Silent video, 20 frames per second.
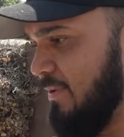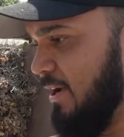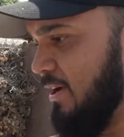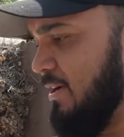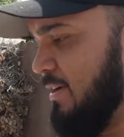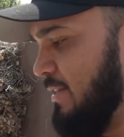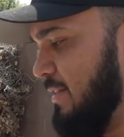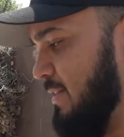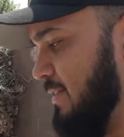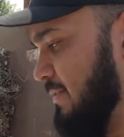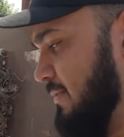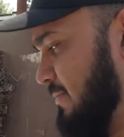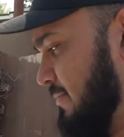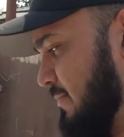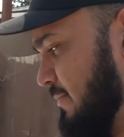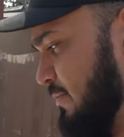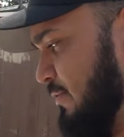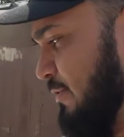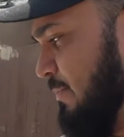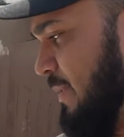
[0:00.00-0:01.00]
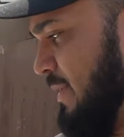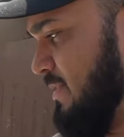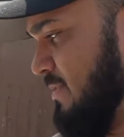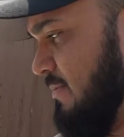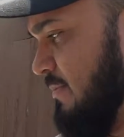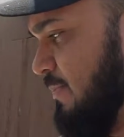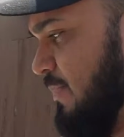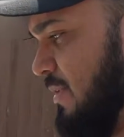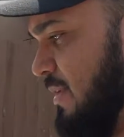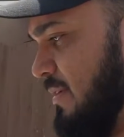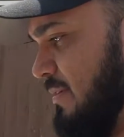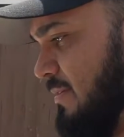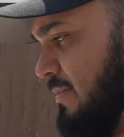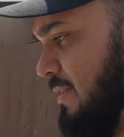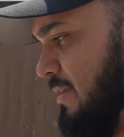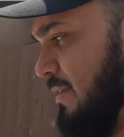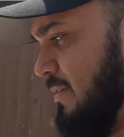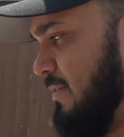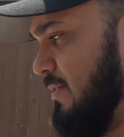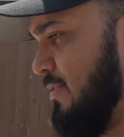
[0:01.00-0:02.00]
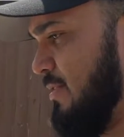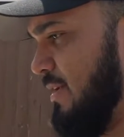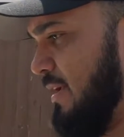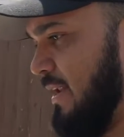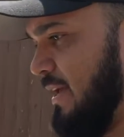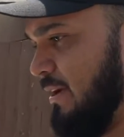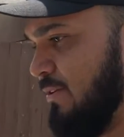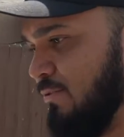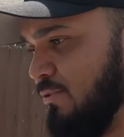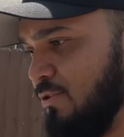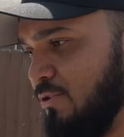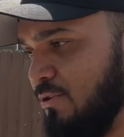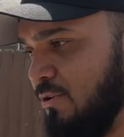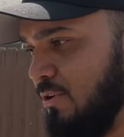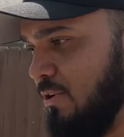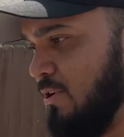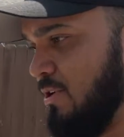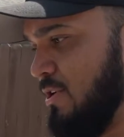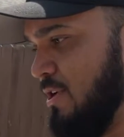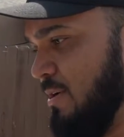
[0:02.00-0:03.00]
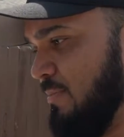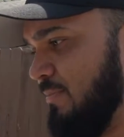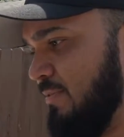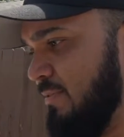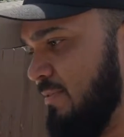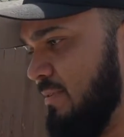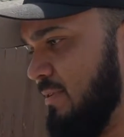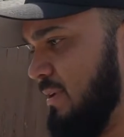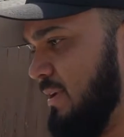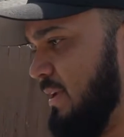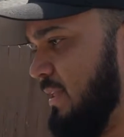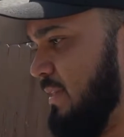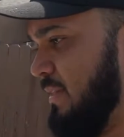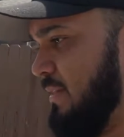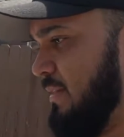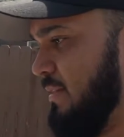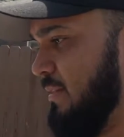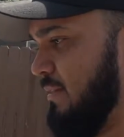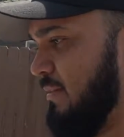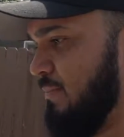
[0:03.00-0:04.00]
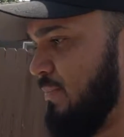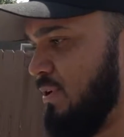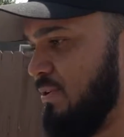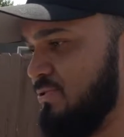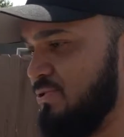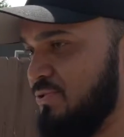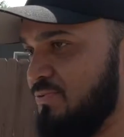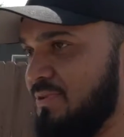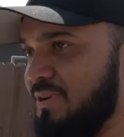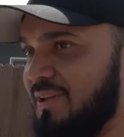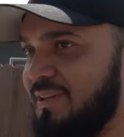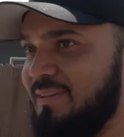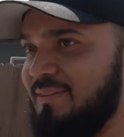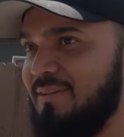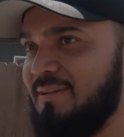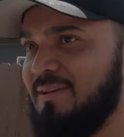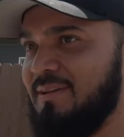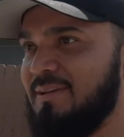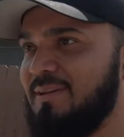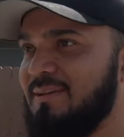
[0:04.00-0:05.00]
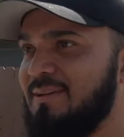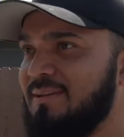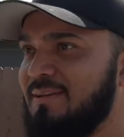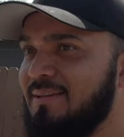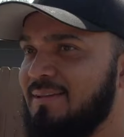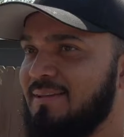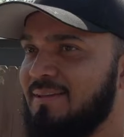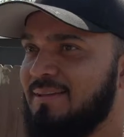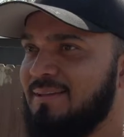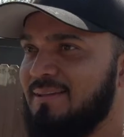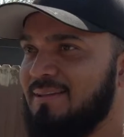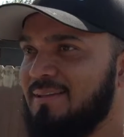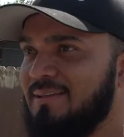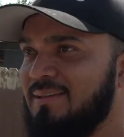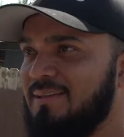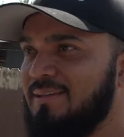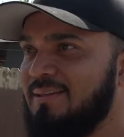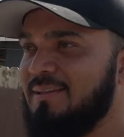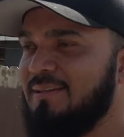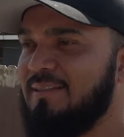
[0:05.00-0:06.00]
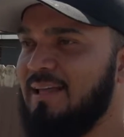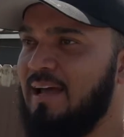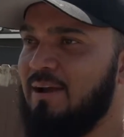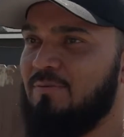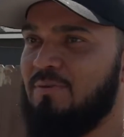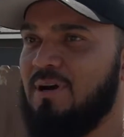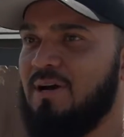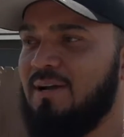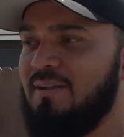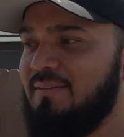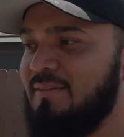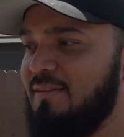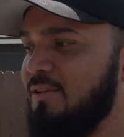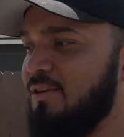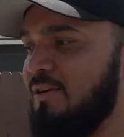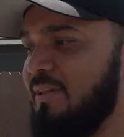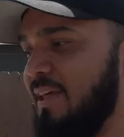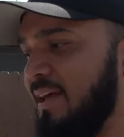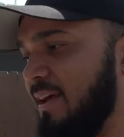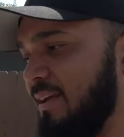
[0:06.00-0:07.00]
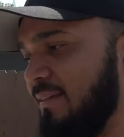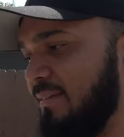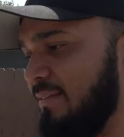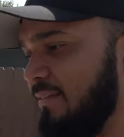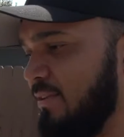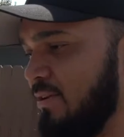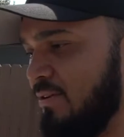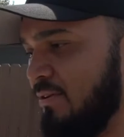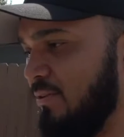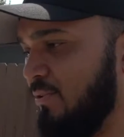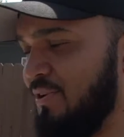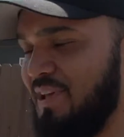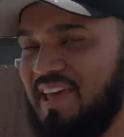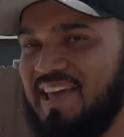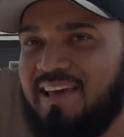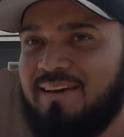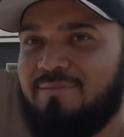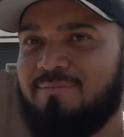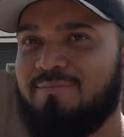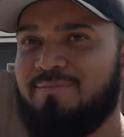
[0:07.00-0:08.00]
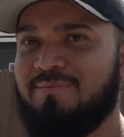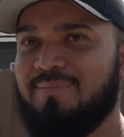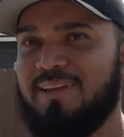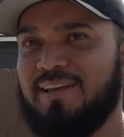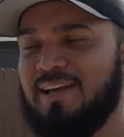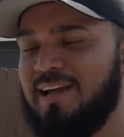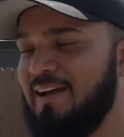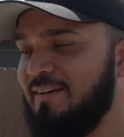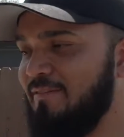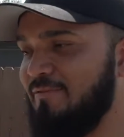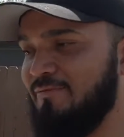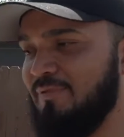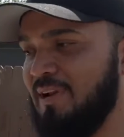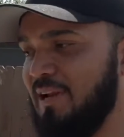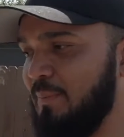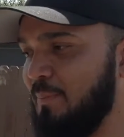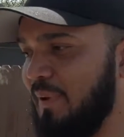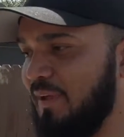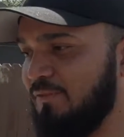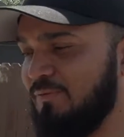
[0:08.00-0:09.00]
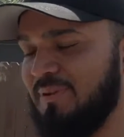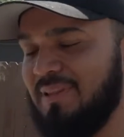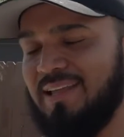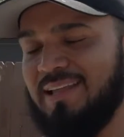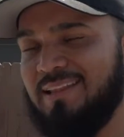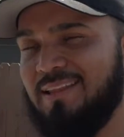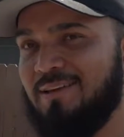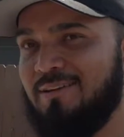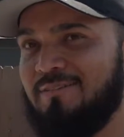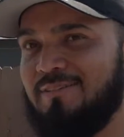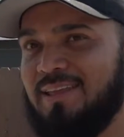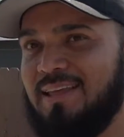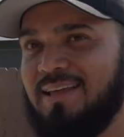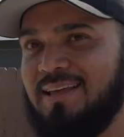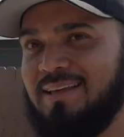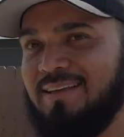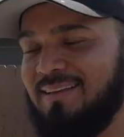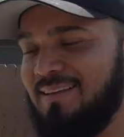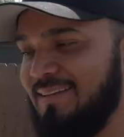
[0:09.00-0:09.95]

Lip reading: lot of the suspension part on the car, like control arms and ball joints, tie rods and all that, still OEM. Yeah, I haven't really messed with any of that.